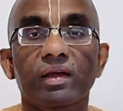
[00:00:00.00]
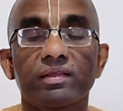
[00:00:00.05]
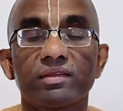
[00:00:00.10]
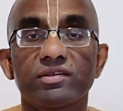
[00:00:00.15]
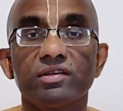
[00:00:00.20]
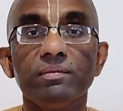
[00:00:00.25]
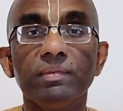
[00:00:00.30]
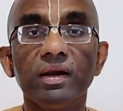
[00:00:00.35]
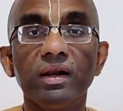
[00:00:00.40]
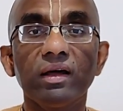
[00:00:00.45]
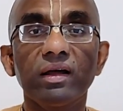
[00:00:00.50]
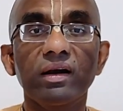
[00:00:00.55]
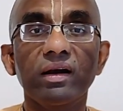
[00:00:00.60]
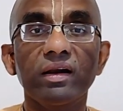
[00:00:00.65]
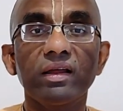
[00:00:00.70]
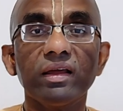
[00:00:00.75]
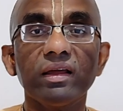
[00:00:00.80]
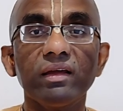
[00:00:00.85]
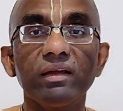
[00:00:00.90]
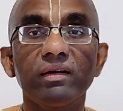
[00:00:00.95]

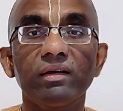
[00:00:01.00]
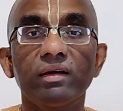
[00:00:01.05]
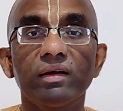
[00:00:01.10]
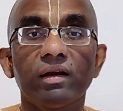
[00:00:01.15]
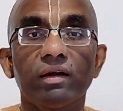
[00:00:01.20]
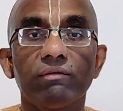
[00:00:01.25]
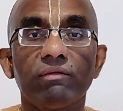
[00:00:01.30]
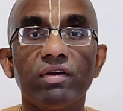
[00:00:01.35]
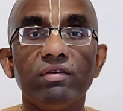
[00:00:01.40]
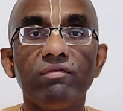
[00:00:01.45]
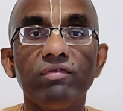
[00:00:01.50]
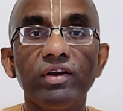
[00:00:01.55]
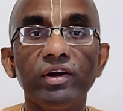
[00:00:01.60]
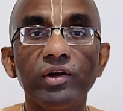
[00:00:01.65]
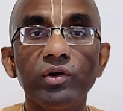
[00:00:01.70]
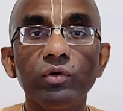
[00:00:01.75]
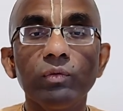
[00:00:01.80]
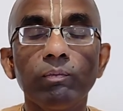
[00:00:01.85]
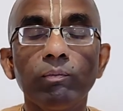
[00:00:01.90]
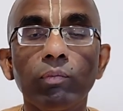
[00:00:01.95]
Similarly, when we
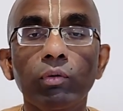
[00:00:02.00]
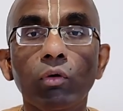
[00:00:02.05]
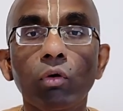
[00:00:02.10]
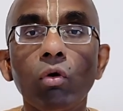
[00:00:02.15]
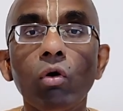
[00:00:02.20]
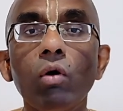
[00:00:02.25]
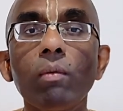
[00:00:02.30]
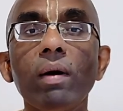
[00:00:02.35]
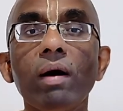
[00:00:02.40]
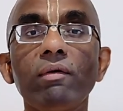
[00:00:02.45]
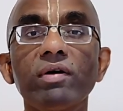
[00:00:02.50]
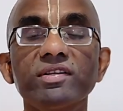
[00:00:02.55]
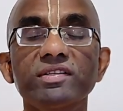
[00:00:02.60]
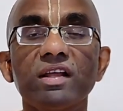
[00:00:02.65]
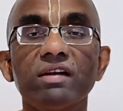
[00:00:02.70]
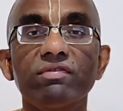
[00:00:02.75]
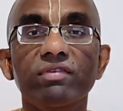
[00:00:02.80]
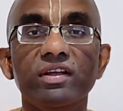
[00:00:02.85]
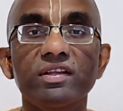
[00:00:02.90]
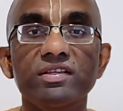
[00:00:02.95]
too probe our
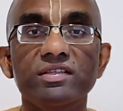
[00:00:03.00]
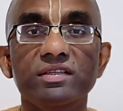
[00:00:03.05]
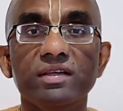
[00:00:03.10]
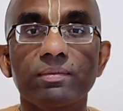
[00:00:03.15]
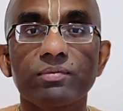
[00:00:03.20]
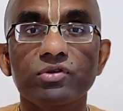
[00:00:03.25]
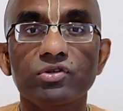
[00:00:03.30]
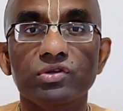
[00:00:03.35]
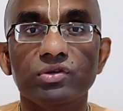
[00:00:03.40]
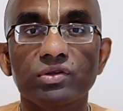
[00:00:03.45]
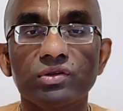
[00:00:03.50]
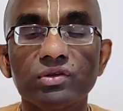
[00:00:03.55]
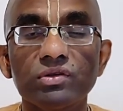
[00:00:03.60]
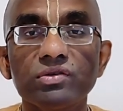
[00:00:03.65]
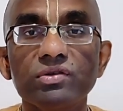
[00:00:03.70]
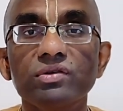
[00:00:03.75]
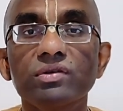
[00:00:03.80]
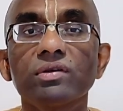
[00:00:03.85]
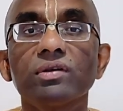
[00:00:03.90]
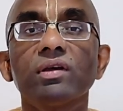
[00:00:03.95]

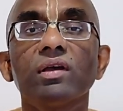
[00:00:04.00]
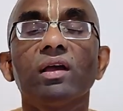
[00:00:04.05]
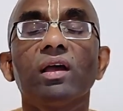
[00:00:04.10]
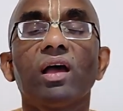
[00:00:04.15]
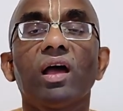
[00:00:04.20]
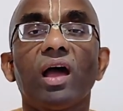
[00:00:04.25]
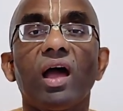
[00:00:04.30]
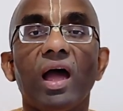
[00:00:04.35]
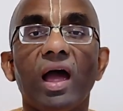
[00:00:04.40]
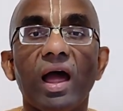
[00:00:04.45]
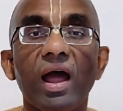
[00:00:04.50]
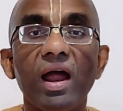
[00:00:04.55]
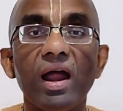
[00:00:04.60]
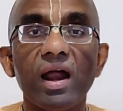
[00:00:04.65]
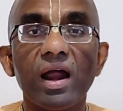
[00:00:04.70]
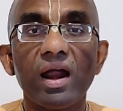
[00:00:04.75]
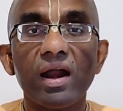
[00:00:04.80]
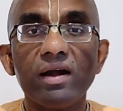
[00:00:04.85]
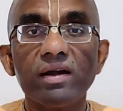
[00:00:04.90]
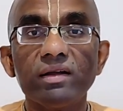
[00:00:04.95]
self-conceptions
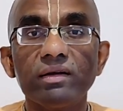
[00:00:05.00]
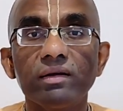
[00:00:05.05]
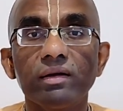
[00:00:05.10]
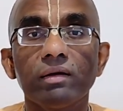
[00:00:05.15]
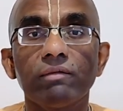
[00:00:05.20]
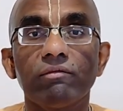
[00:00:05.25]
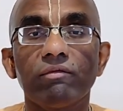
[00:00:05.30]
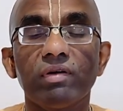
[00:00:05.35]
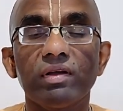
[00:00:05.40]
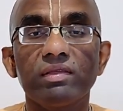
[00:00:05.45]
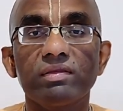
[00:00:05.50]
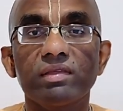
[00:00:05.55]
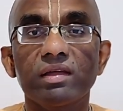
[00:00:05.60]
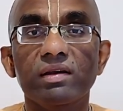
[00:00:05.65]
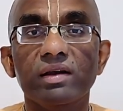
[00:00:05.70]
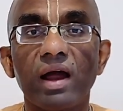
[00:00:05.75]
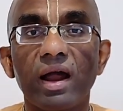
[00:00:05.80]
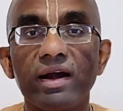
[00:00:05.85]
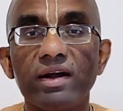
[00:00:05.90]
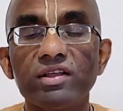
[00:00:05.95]
and with
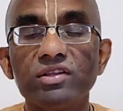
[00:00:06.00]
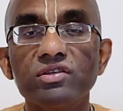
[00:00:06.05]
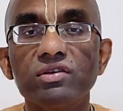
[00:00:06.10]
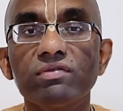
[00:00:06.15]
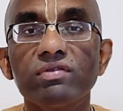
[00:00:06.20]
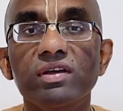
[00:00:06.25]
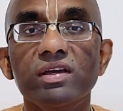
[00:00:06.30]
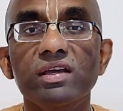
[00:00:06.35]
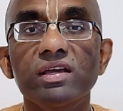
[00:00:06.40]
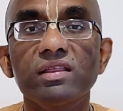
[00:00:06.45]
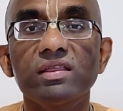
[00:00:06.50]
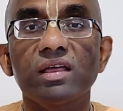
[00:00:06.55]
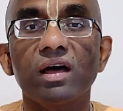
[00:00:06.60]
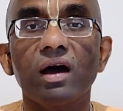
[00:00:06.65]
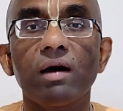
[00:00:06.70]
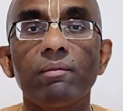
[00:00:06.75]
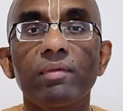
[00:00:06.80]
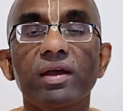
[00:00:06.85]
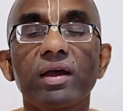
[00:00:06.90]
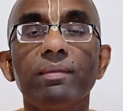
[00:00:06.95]
the guidance of the
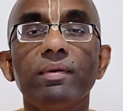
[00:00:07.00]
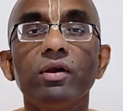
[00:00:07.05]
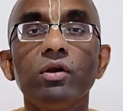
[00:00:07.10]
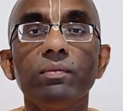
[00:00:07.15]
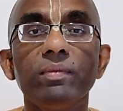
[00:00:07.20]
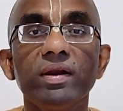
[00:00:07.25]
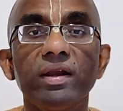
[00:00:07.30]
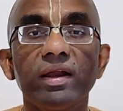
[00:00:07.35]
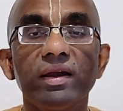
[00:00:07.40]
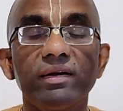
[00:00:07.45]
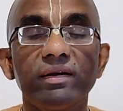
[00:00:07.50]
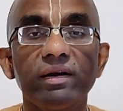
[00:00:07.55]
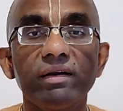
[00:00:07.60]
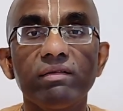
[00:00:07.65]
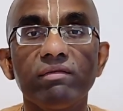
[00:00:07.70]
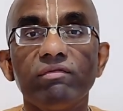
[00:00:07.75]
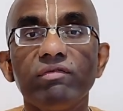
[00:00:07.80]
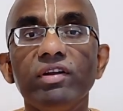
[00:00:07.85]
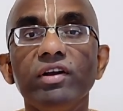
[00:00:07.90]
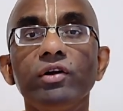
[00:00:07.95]
Gita become
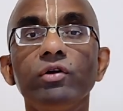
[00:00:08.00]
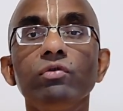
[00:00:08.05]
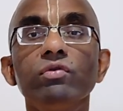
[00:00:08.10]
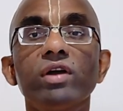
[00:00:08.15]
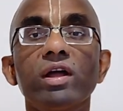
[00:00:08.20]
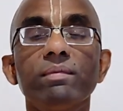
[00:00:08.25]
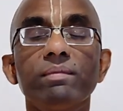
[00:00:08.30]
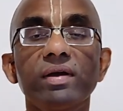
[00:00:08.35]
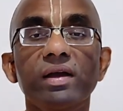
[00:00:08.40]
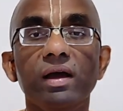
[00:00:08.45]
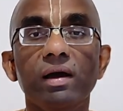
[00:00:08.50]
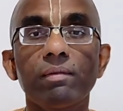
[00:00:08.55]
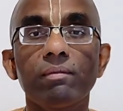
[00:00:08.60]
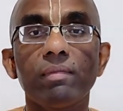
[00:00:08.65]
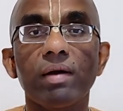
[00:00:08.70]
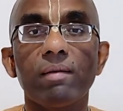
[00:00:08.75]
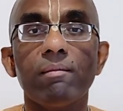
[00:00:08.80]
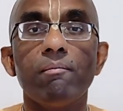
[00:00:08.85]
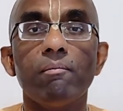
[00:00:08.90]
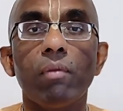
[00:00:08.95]
illuminated, we too can
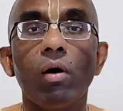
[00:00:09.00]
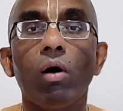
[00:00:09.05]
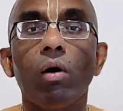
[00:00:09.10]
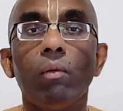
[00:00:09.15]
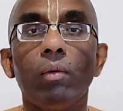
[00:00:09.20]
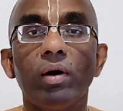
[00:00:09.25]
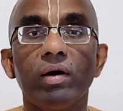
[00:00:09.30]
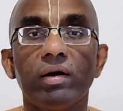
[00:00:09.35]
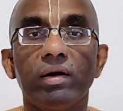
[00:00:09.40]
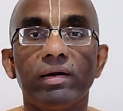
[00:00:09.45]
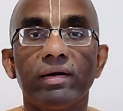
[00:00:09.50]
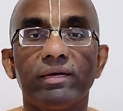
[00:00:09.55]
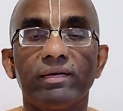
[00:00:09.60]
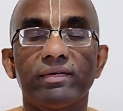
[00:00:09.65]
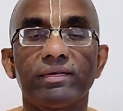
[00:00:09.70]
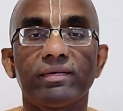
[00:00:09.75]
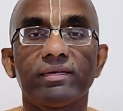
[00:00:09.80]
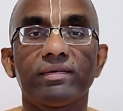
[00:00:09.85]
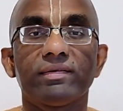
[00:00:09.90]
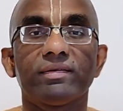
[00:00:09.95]
become empowered.
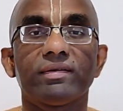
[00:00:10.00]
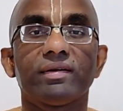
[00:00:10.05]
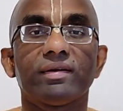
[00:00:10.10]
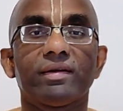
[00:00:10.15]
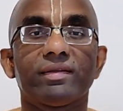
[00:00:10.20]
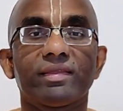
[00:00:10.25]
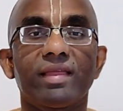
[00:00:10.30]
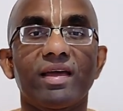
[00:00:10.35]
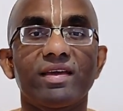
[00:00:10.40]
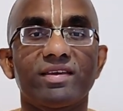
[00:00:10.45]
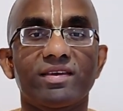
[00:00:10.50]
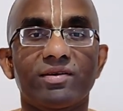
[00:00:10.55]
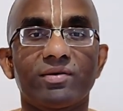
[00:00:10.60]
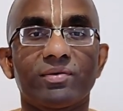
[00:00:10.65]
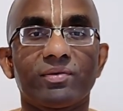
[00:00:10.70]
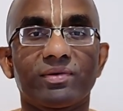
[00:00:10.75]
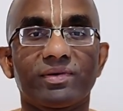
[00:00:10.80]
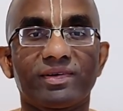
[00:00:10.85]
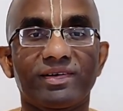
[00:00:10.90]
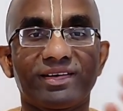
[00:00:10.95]
Thank
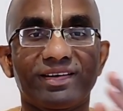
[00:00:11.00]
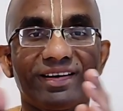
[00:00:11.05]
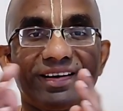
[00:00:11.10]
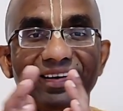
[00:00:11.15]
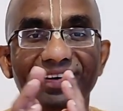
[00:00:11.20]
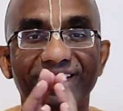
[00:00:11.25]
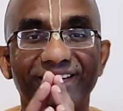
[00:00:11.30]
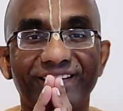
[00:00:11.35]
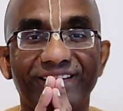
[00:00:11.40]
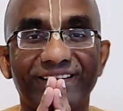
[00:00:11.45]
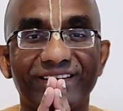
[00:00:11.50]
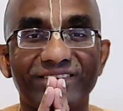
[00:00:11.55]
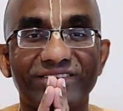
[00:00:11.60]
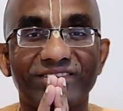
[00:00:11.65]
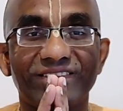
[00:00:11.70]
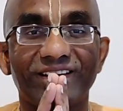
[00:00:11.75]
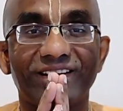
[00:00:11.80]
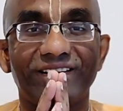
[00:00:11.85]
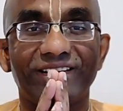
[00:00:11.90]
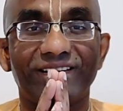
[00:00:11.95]
you. Hare
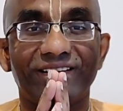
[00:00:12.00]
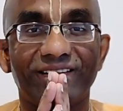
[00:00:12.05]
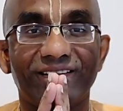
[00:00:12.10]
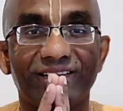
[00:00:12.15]
Krishna.